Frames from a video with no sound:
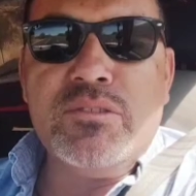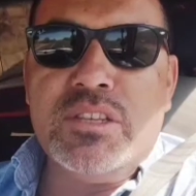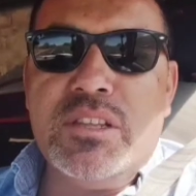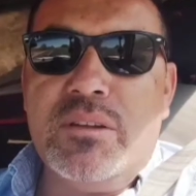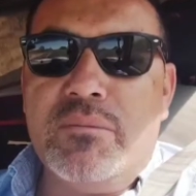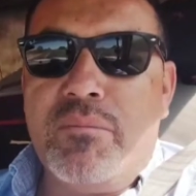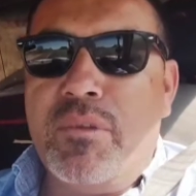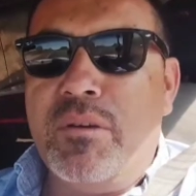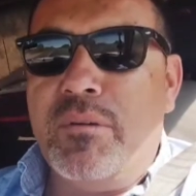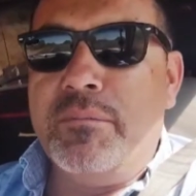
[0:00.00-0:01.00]
They don't see the
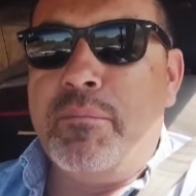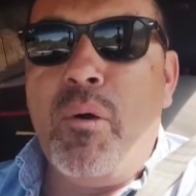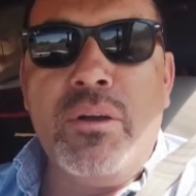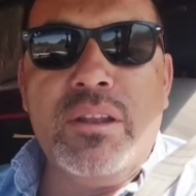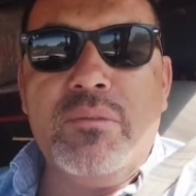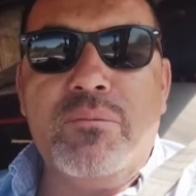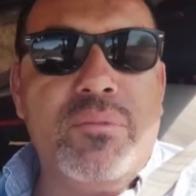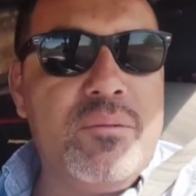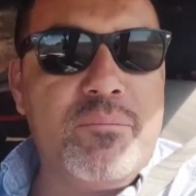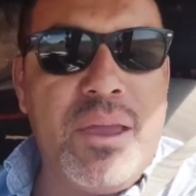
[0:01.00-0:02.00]
point
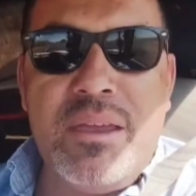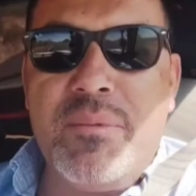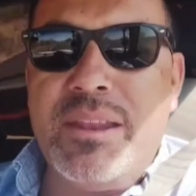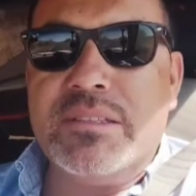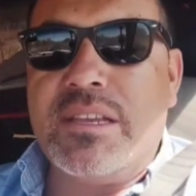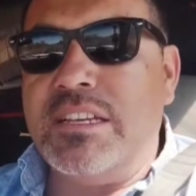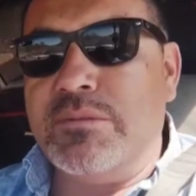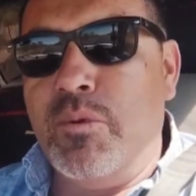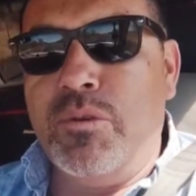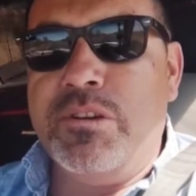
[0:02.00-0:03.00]
in paying maintenance
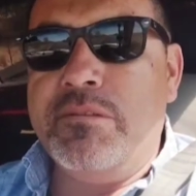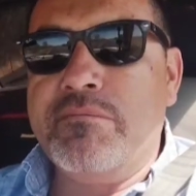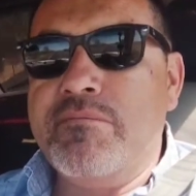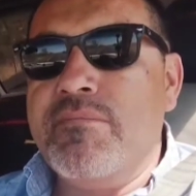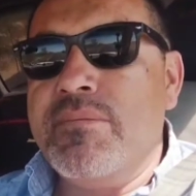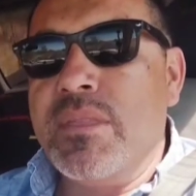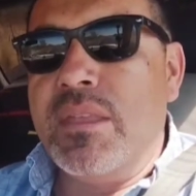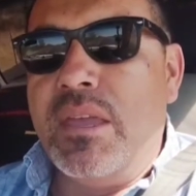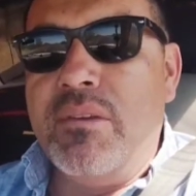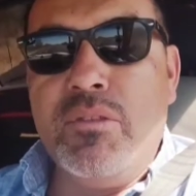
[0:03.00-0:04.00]
guys more,
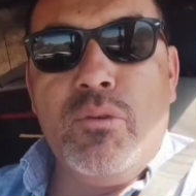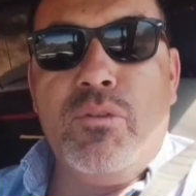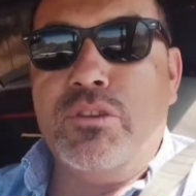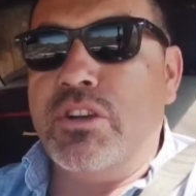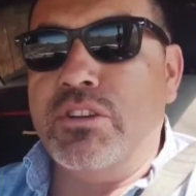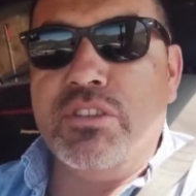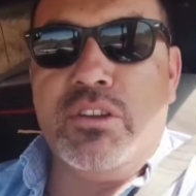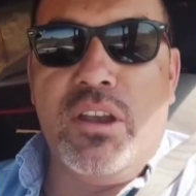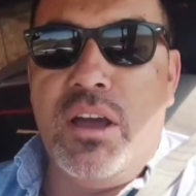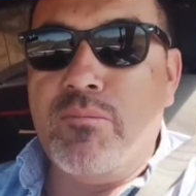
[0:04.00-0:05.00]
even though they're
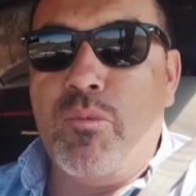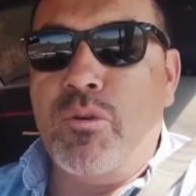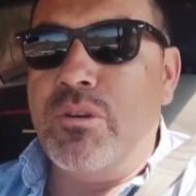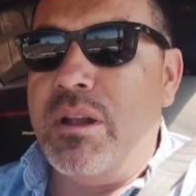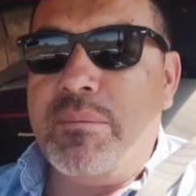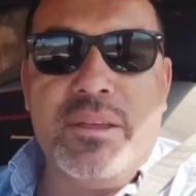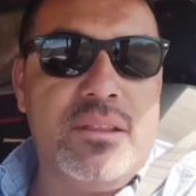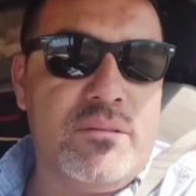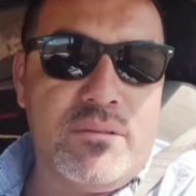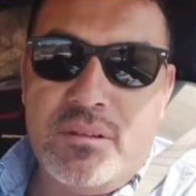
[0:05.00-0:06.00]
charging a lot more. I
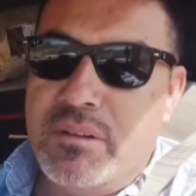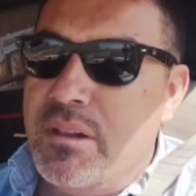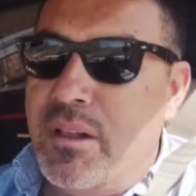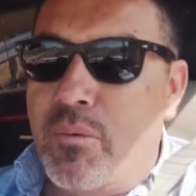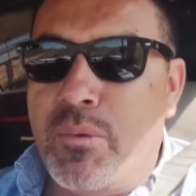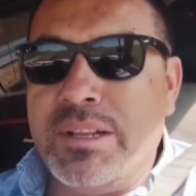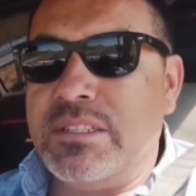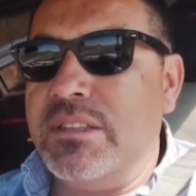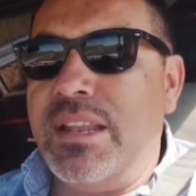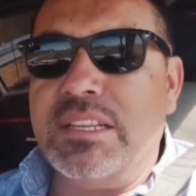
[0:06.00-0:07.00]
mean, the
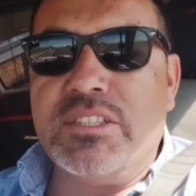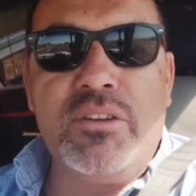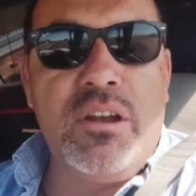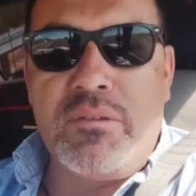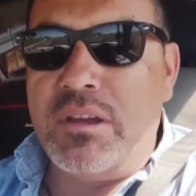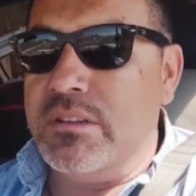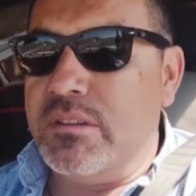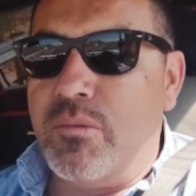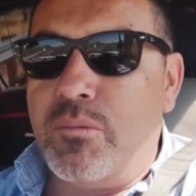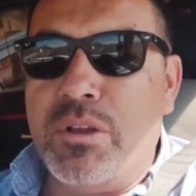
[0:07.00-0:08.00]
rents in the last year have
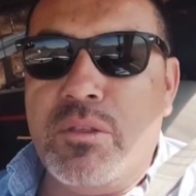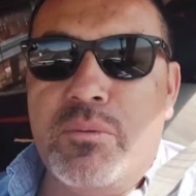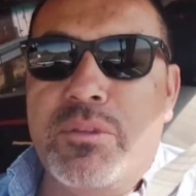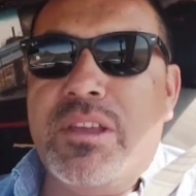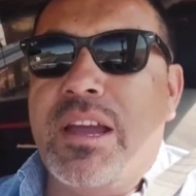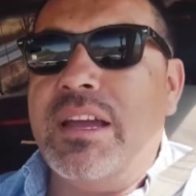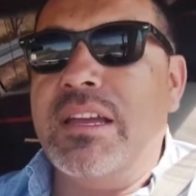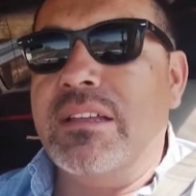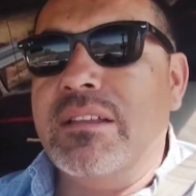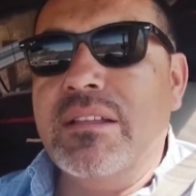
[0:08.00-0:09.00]
gone really, really
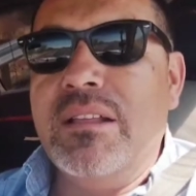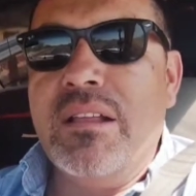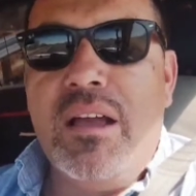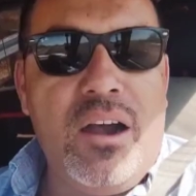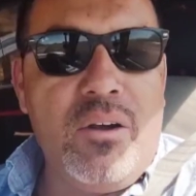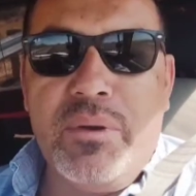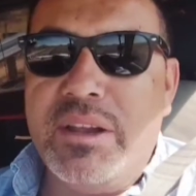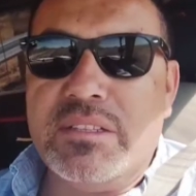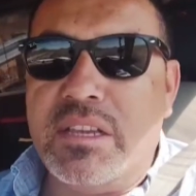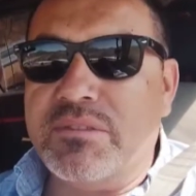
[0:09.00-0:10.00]
high. Our
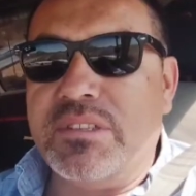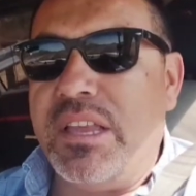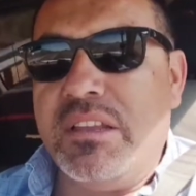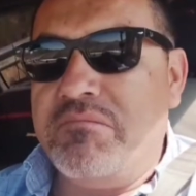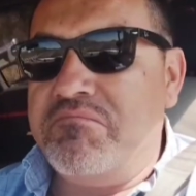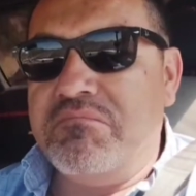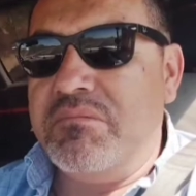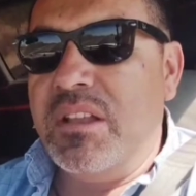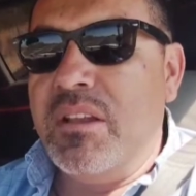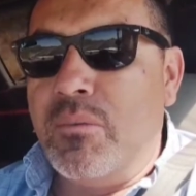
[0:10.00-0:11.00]
rates have stayed
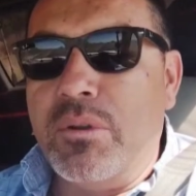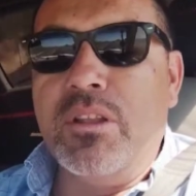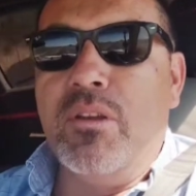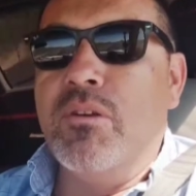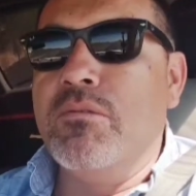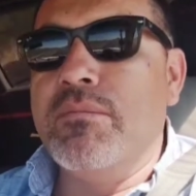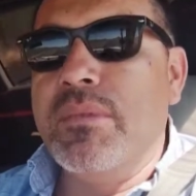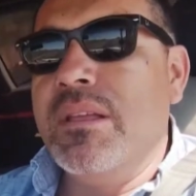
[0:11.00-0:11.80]
really low.